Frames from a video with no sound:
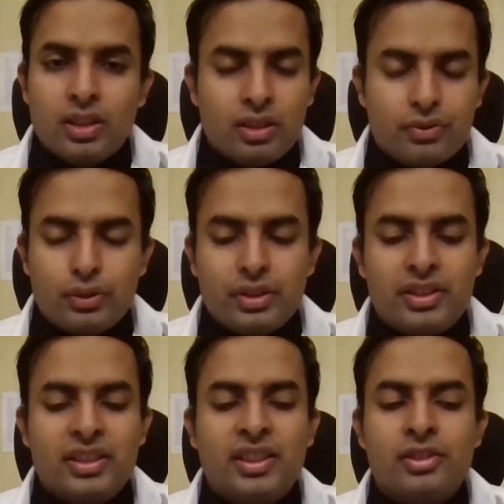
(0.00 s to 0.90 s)
Of course,
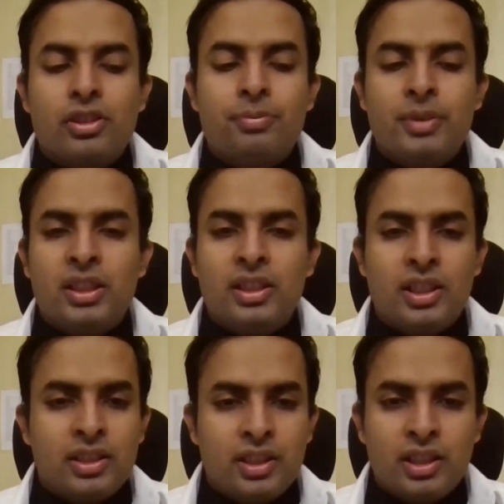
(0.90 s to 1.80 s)
this does not mean
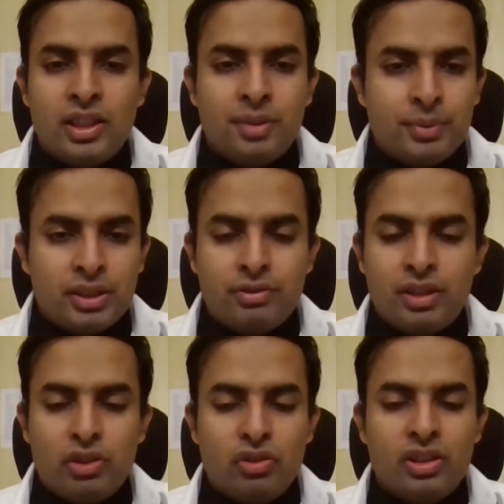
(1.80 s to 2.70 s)
that their
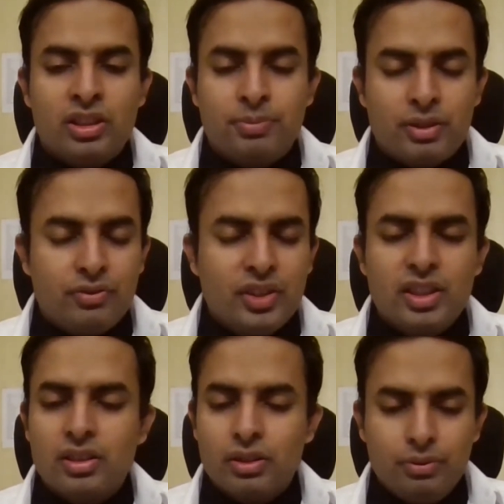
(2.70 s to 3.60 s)
administration is
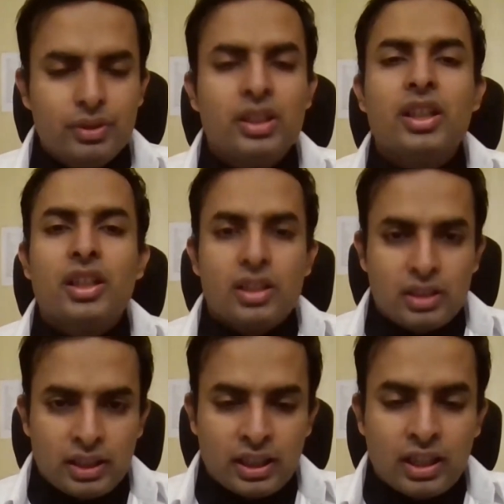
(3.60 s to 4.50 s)
perfect. No,
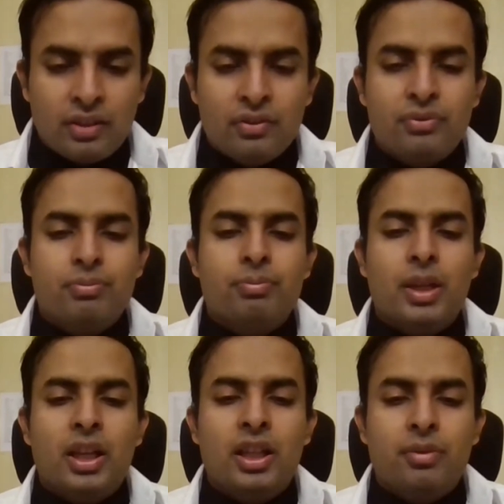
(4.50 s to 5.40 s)
they have
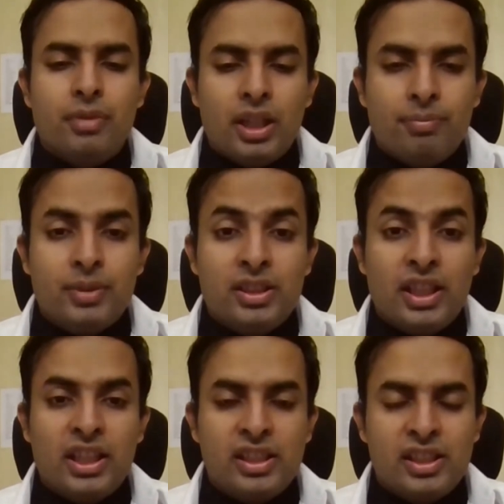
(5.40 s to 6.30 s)
made
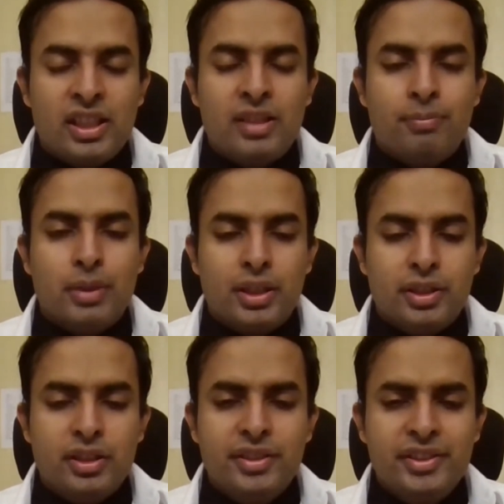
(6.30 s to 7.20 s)
mistakes and
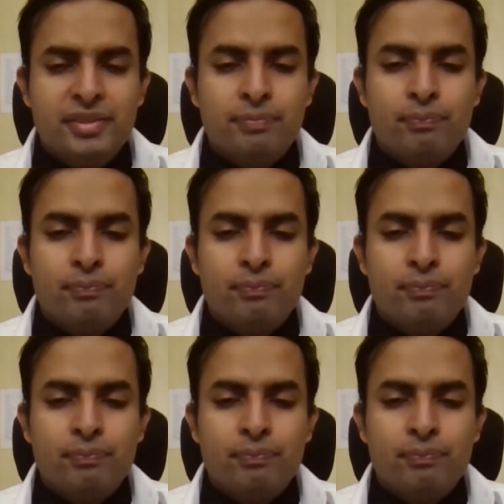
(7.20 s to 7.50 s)
blunders,